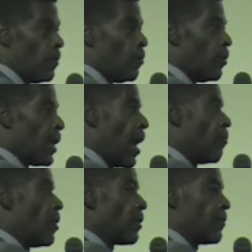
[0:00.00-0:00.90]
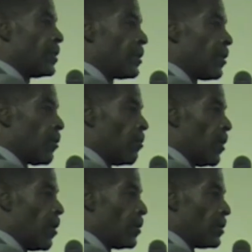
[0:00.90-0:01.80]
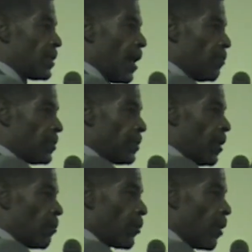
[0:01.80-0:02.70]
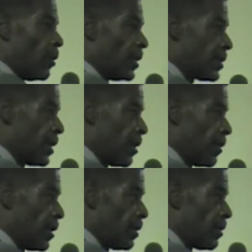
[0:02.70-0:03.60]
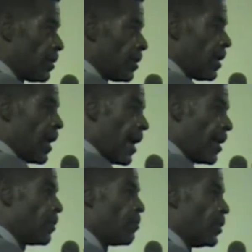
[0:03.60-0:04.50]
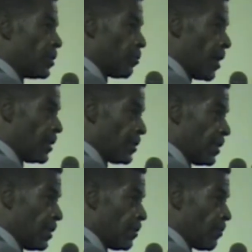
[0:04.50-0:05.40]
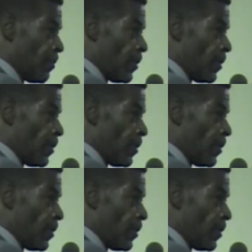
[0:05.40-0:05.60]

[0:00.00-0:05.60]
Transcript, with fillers: When I worked for General Motors, I was a proletariat and a bourgeoisie.